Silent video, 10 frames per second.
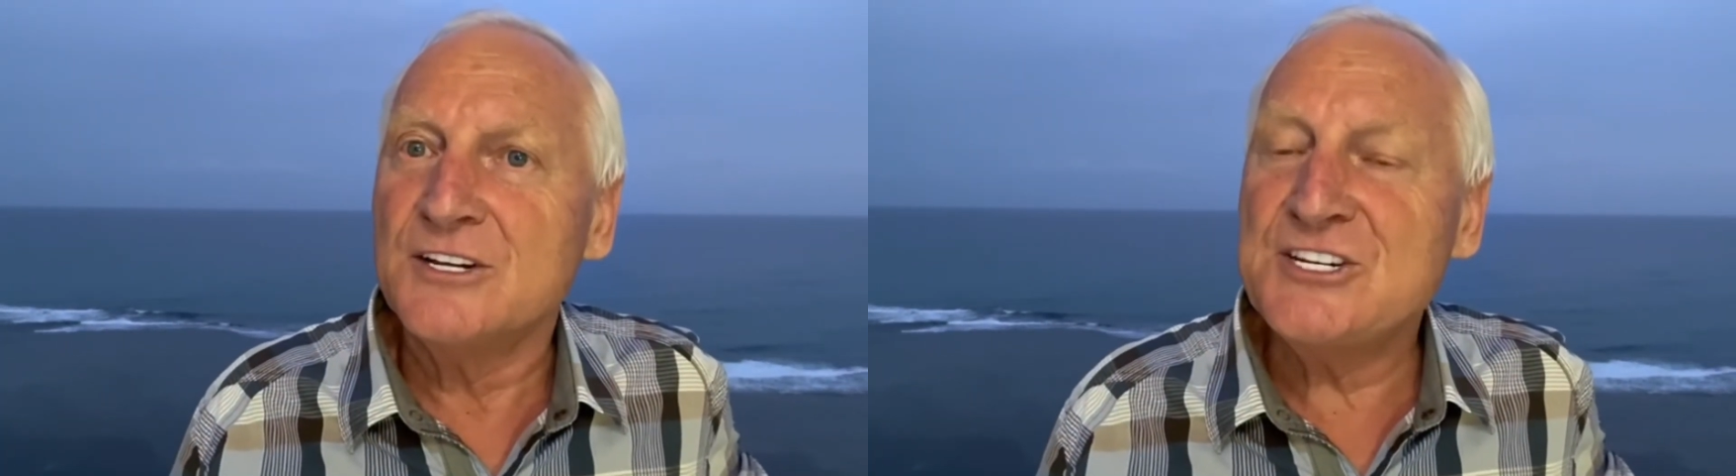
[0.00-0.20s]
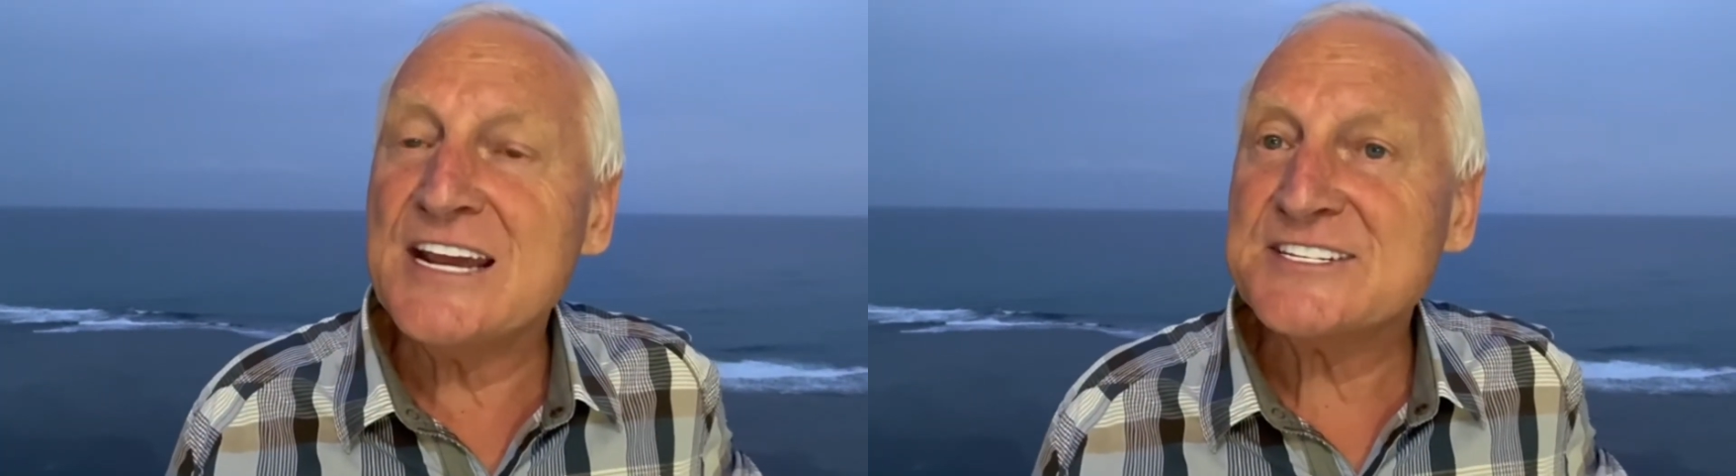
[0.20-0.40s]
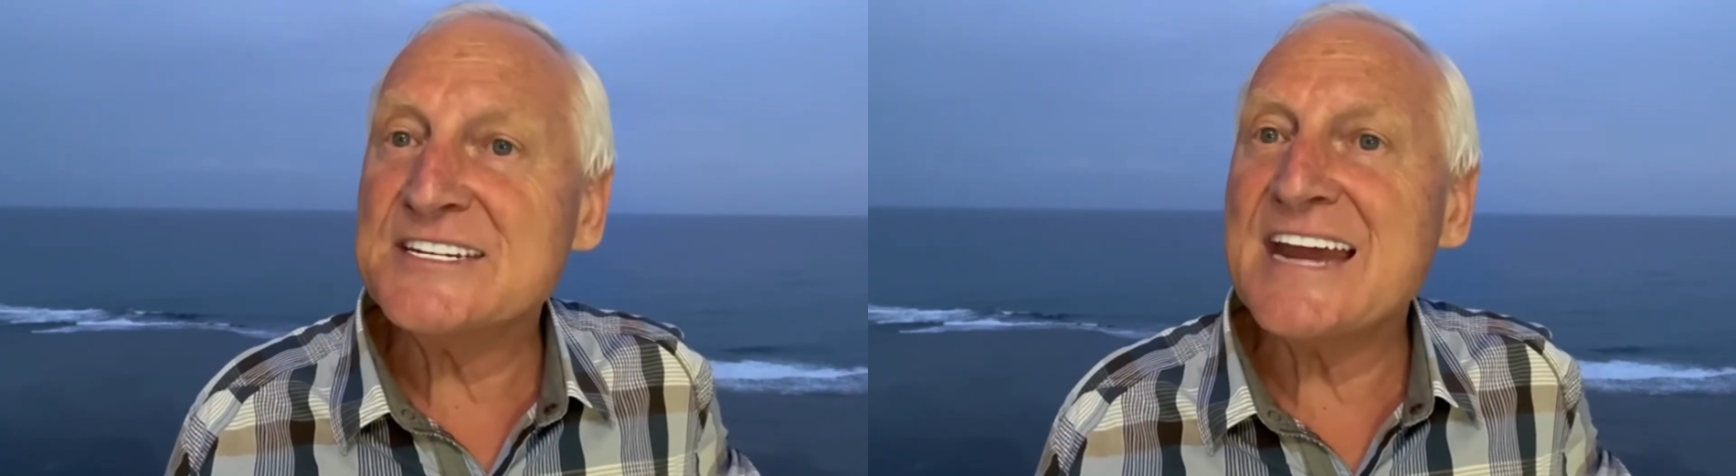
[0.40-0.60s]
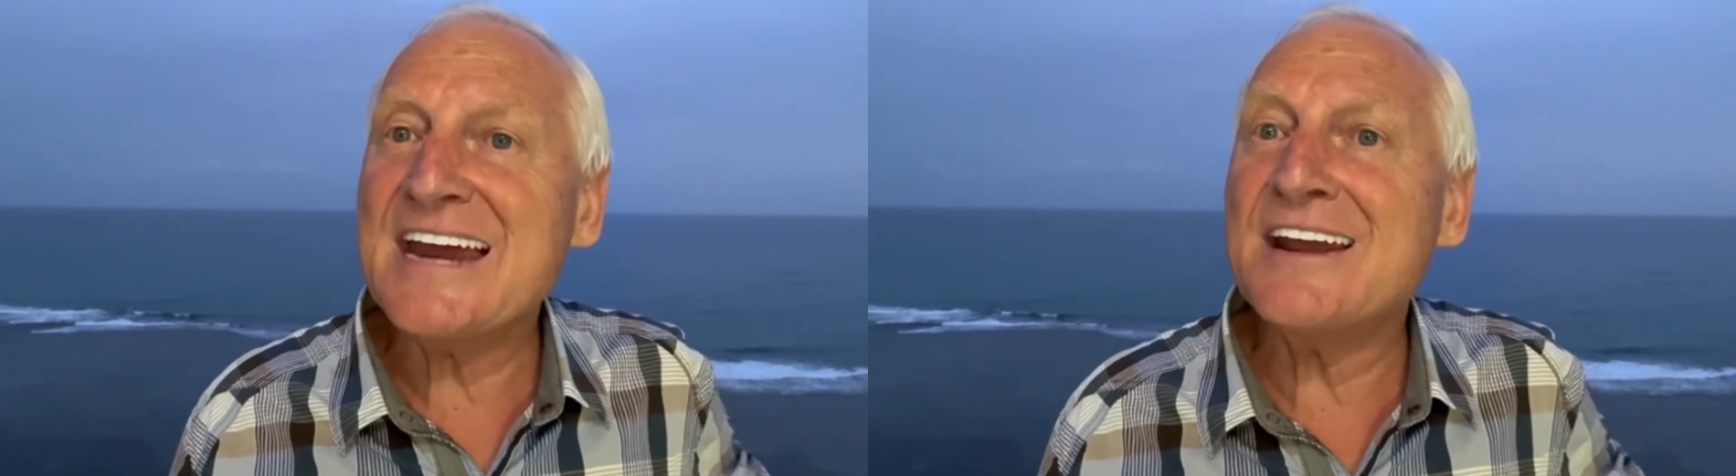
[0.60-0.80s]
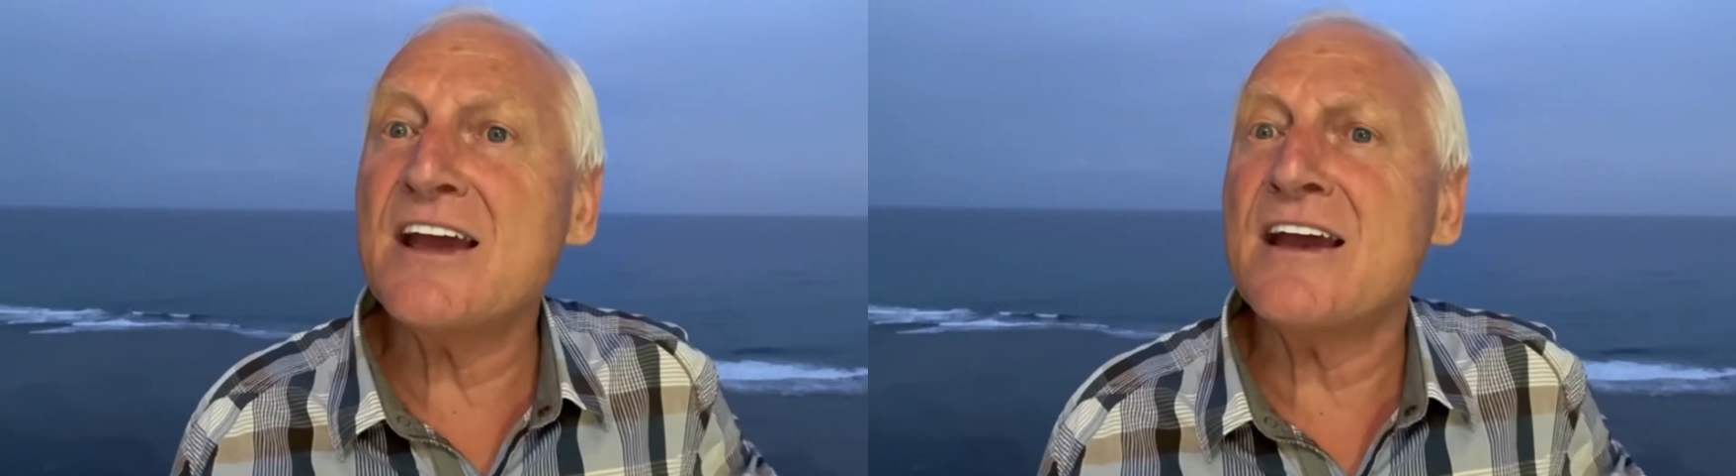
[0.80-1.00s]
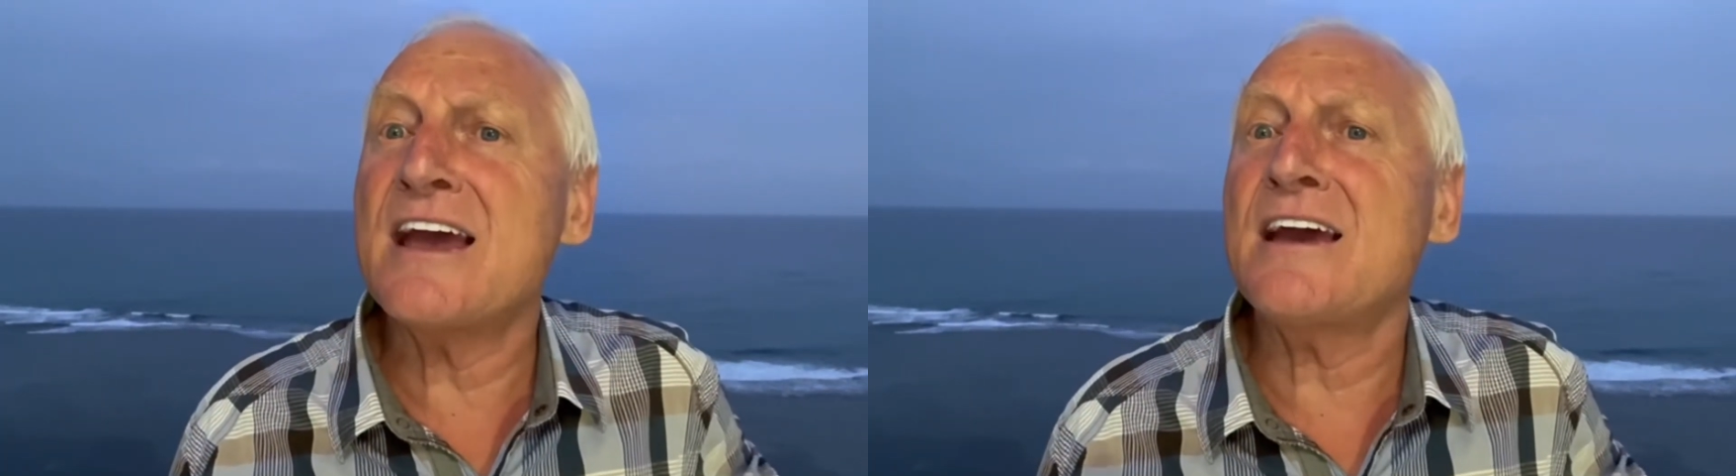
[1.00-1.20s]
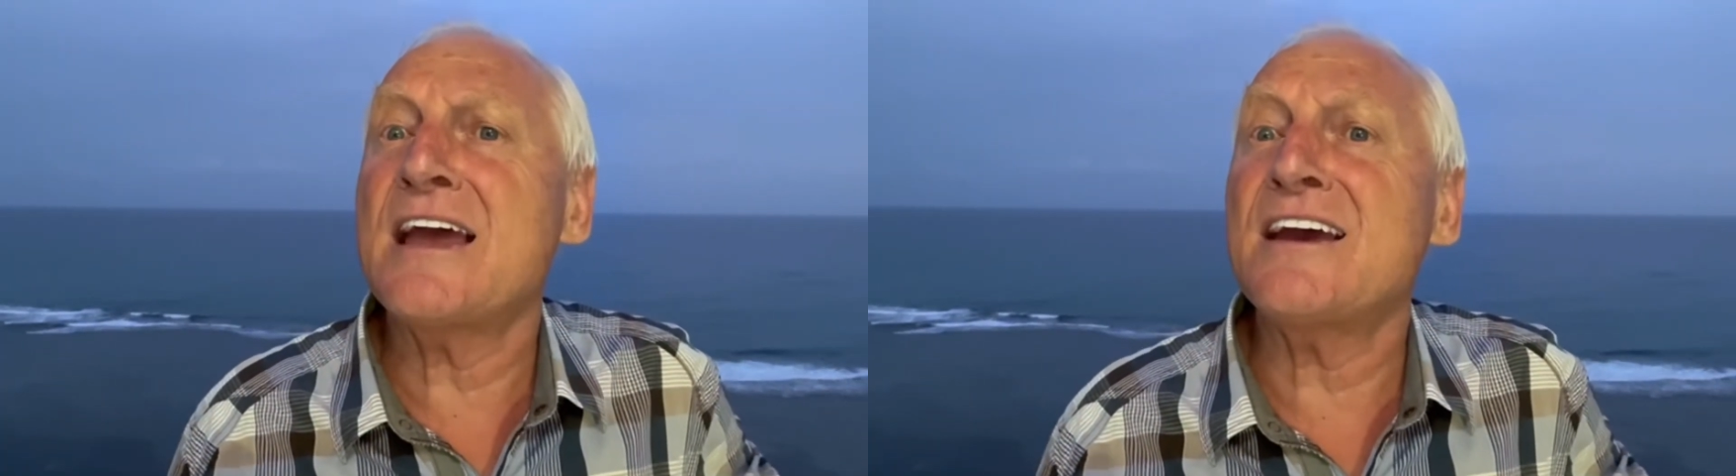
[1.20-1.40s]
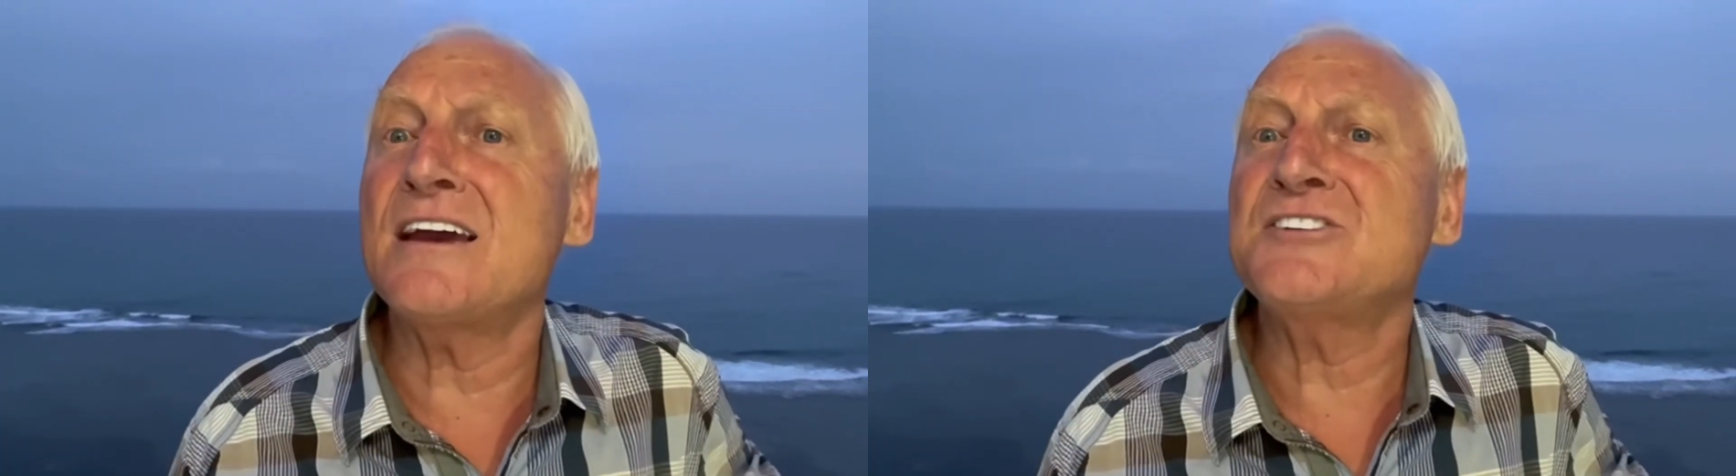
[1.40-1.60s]
She hasn't had
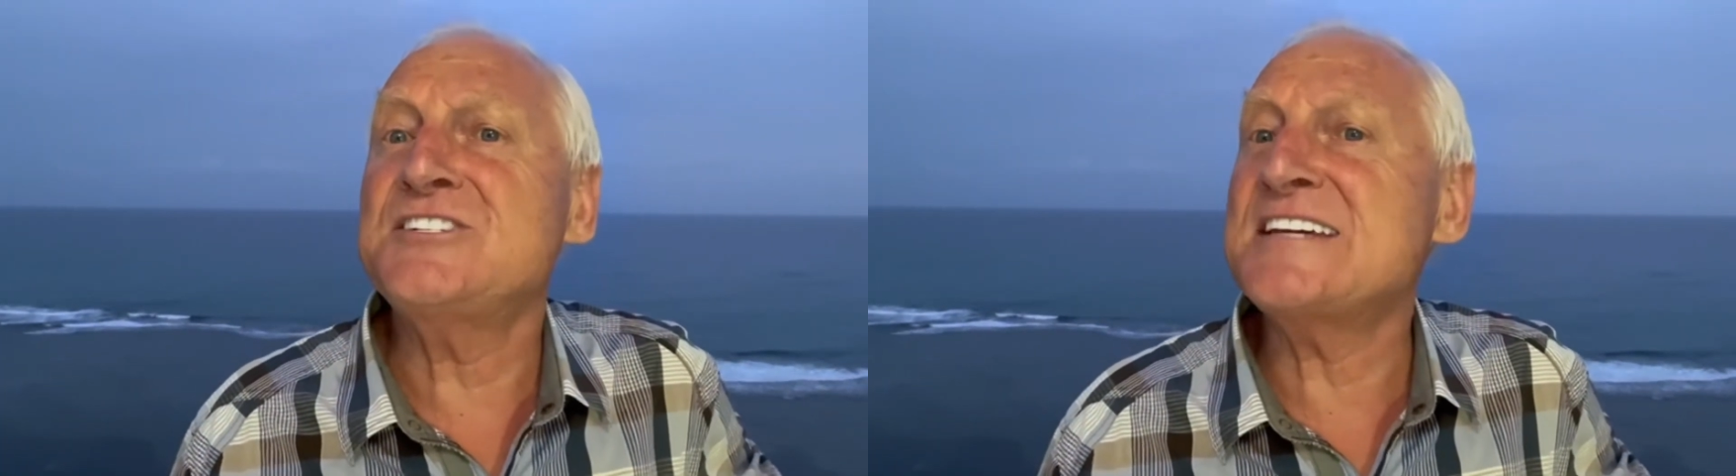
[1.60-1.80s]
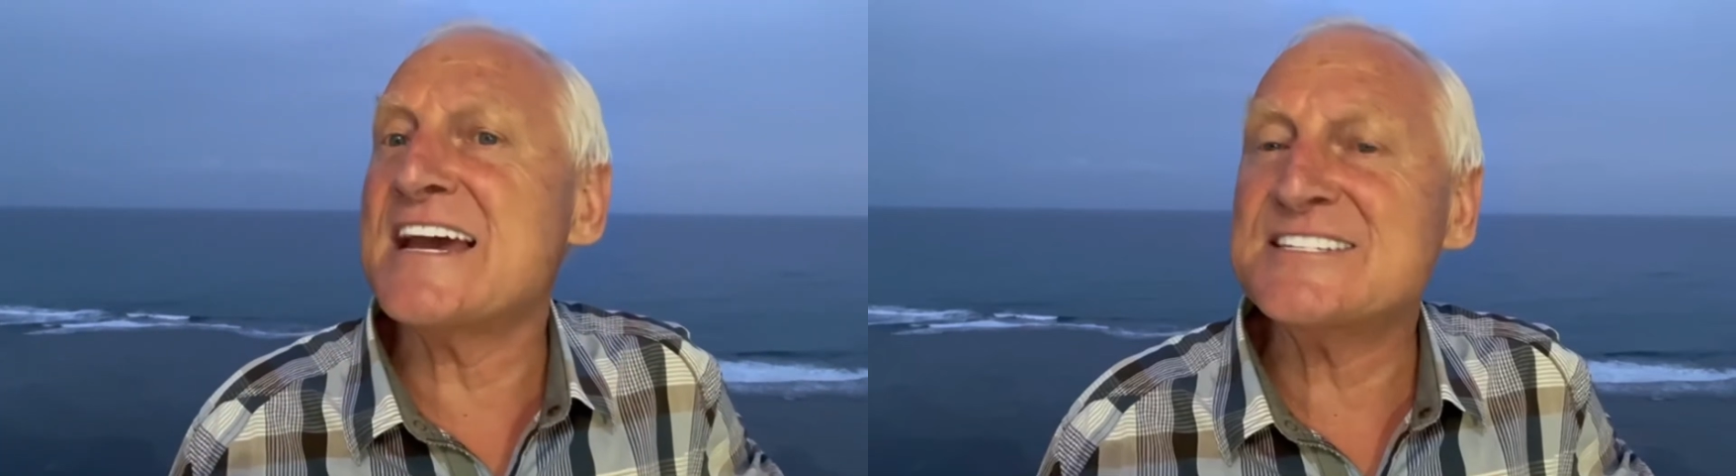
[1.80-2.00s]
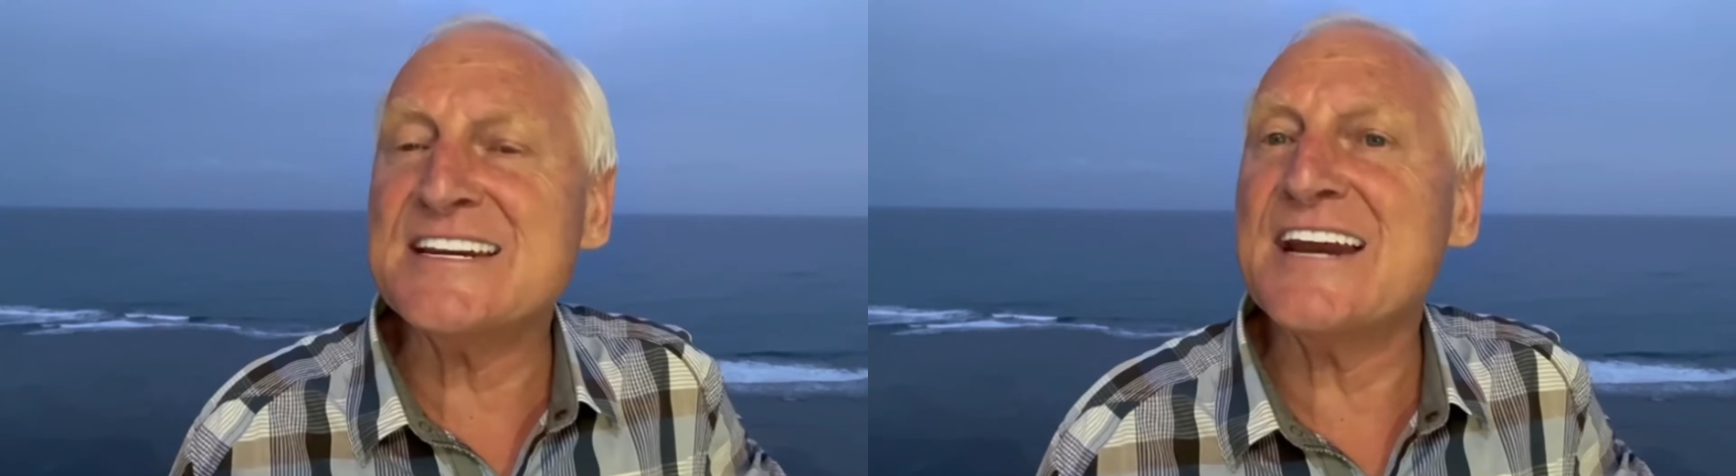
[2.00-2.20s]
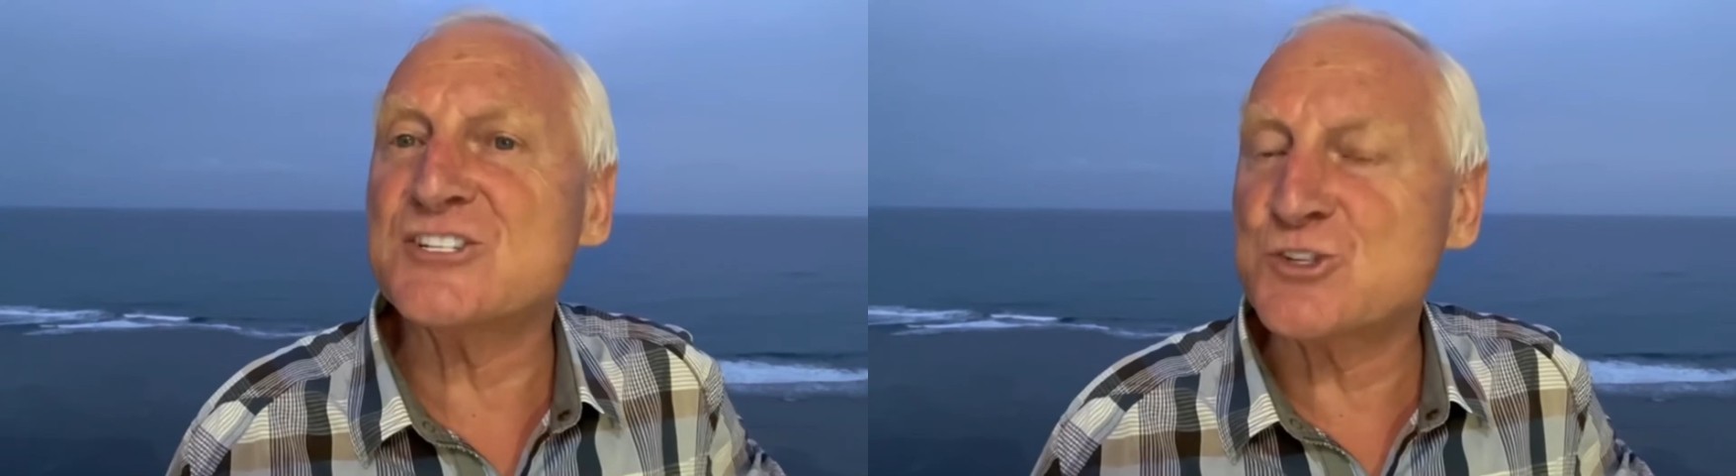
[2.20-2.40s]
a